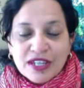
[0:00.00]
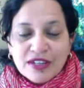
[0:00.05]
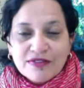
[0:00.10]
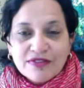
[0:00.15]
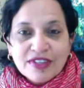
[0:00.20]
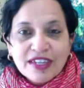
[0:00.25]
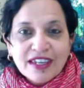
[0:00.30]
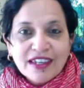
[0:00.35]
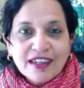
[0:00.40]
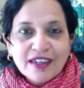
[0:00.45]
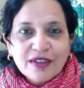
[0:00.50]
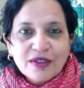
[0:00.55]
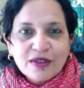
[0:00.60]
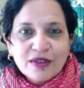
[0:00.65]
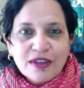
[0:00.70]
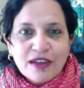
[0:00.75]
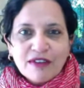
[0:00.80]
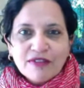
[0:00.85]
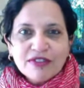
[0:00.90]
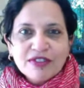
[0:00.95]
good
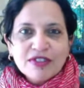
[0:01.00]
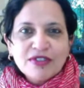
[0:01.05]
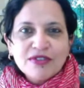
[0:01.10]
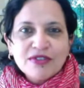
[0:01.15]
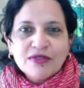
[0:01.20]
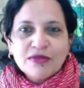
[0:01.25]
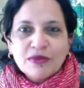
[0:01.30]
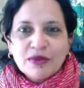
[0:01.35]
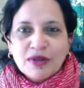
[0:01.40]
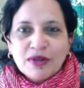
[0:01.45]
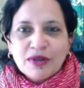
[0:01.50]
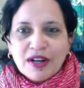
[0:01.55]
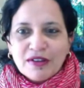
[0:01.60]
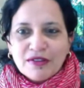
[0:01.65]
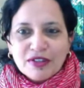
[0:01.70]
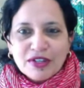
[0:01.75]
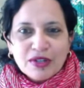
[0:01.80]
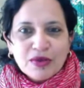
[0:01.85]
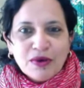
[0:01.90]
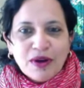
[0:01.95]
evening, good afternoon,
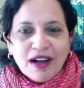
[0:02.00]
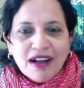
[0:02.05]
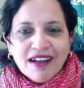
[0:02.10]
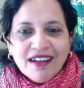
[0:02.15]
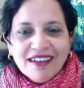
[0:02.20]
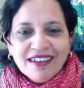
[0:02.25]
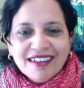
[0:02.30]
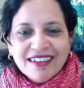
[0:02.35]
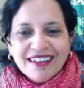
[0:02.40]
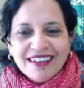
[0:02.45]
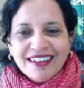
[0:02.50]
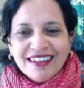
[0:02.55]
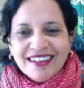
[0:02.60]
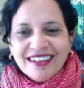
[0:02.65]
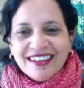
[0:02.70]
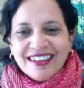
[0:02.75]
wherever you are.